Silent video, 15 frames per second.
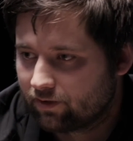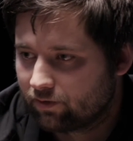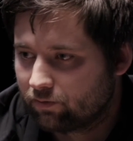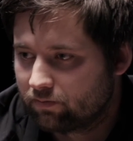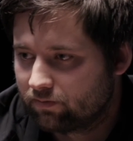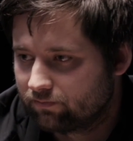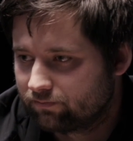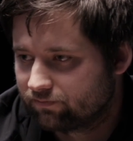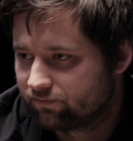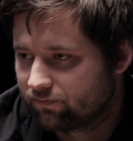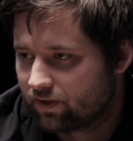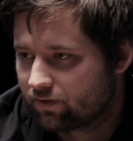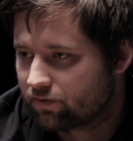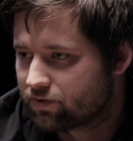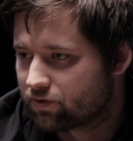
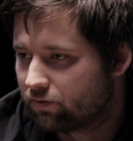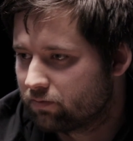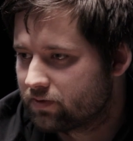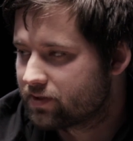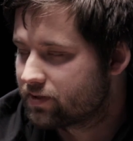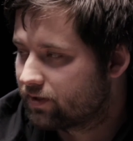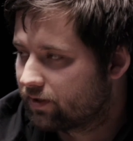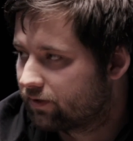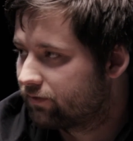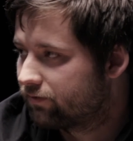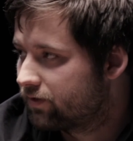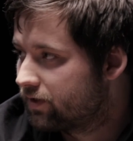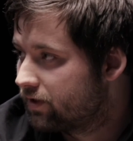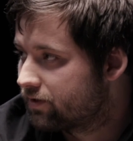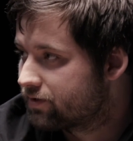Where was OpenStack
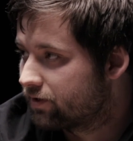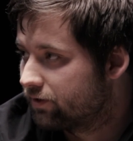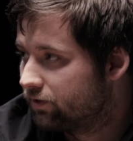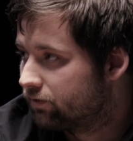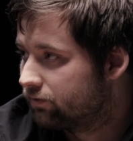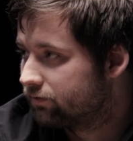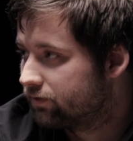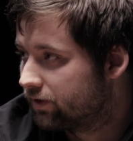3 years ago?